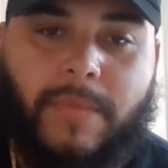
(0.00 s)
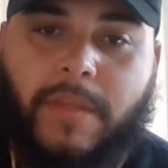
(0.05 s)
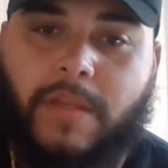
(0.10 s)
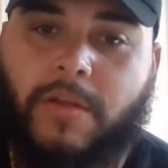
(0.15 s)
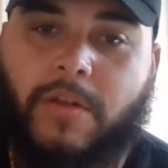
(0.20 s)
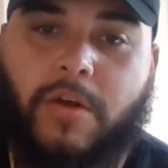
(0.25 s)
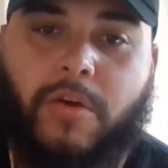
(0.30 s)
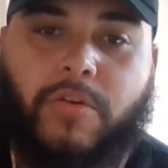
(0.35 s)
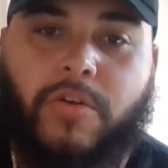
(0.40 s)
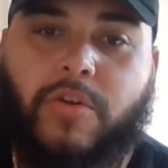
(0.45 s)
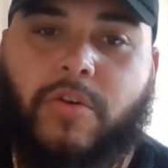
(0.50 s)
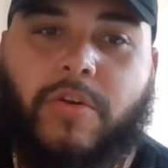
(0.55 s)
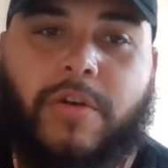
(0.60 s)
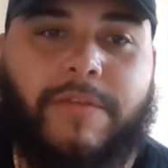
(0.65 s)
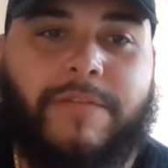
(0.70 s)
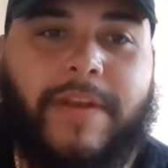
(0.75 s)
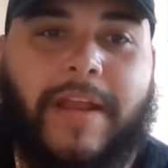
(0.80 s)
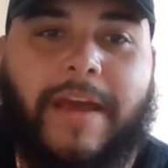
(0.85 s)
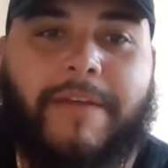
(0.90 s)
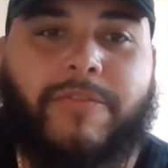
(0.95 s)
You don't
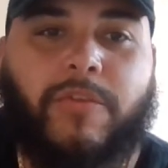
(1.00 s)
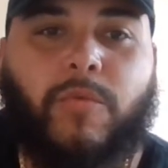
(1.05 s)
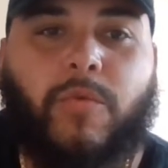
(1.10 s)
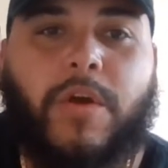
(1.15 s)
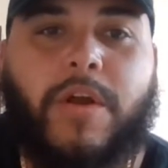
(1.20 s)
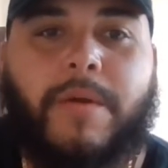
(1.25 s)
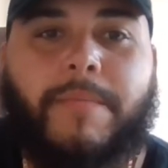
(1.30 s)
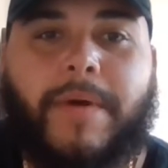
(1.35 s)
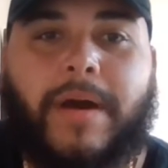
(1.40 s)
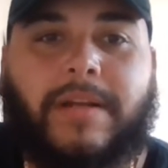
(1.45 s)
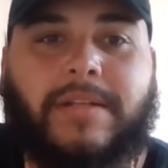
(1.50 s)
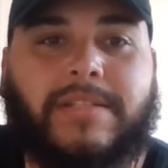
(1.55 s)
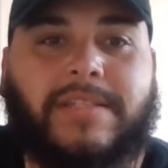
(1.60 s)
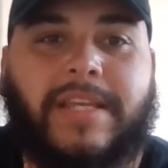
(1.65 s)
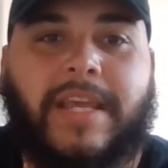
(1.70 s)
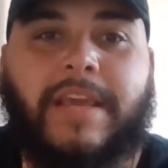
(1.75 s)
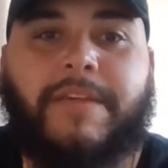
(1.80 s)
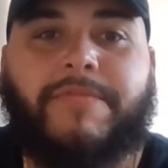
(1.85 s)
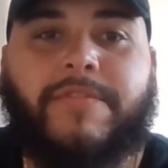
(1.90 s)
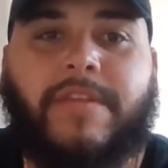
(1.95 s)
even have to worry about a
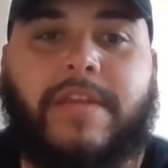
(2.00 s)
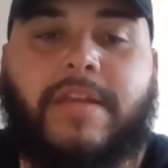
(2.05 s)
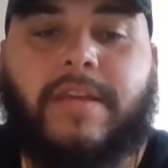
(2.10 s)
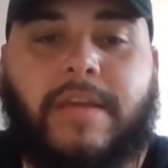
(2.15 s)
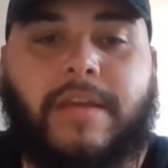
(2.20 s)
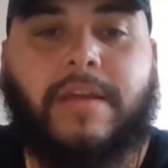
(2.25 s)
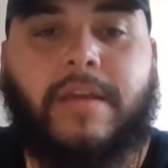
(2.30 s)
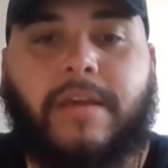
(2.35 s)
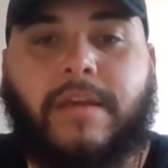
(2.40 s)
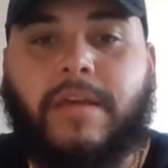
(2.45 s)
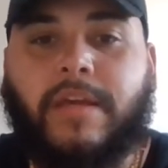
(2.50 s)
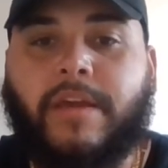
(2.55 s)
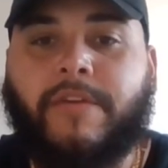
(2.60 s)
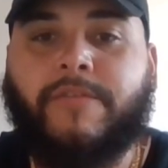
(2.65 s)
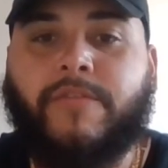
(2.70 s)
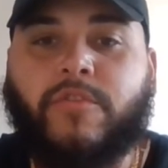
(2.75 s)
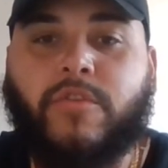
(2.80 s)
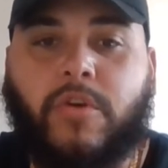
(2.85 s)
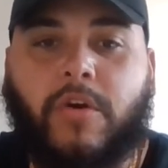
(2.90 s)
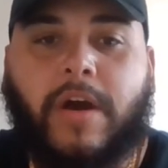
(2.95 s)
safety
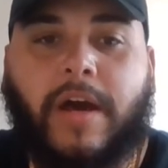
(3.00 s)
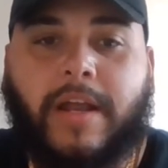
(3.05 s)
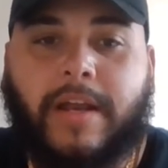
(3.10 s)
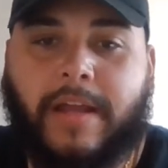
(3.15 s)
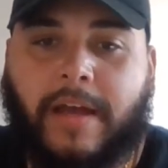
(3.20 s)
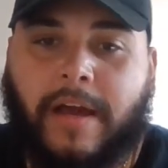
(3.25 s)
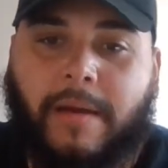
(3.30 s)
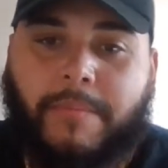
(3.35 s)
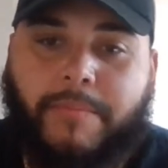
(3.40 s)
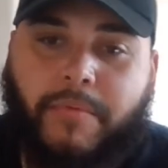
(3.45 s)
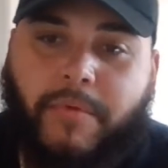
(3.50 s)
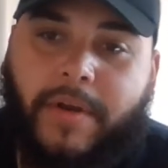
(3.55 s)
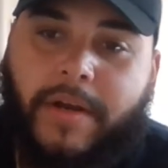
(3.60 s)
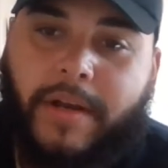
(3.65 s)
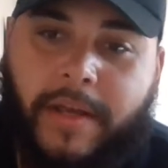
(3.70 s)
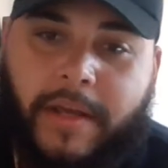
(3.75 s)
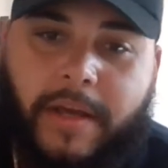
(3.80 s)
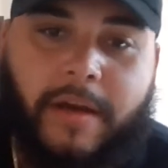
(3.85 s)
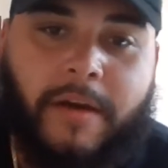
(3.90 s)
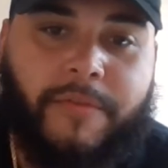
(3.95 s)
if you know how to
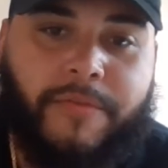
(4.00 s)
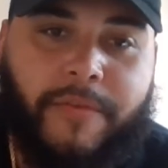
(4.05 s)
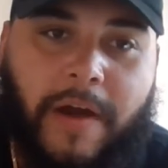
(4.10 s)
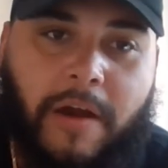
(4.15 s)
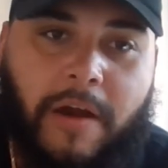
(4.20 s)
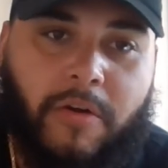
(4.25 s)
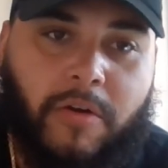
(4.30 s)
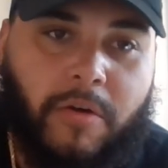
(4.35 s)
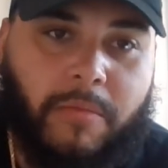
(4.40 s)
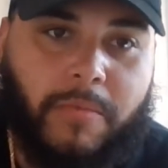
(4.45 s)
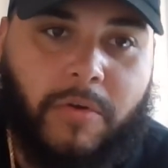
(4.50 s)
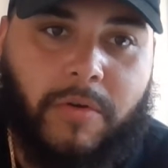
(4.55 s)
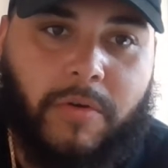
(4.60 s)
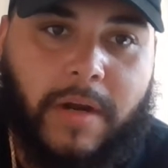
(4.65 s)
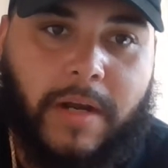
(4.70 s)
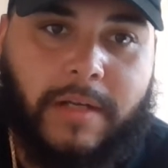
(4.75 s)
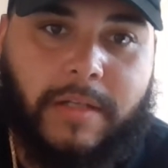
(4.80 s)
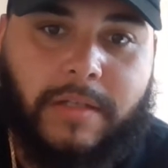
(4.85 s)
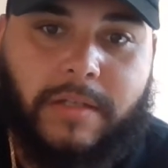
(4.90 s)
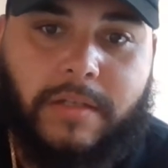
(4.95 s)
operate a firearm
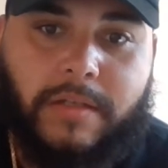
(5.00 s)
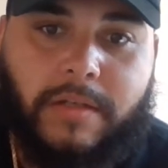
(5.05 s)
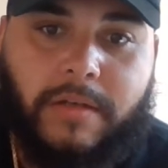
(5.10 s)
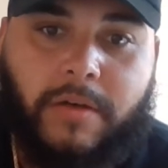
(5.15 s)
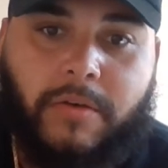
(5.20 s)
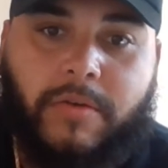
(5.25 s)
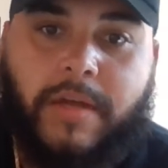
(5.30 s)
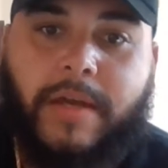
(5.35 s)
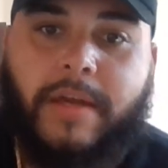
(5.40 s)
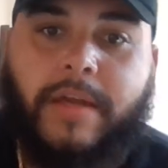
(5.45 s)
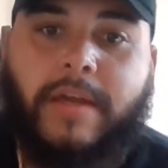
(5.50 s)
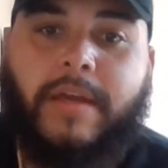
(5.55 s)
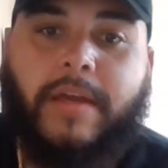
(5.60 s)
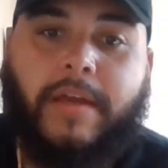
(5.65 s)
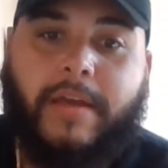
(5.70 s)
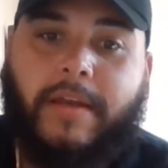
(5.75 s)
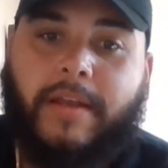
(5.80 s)
correctly. Okay.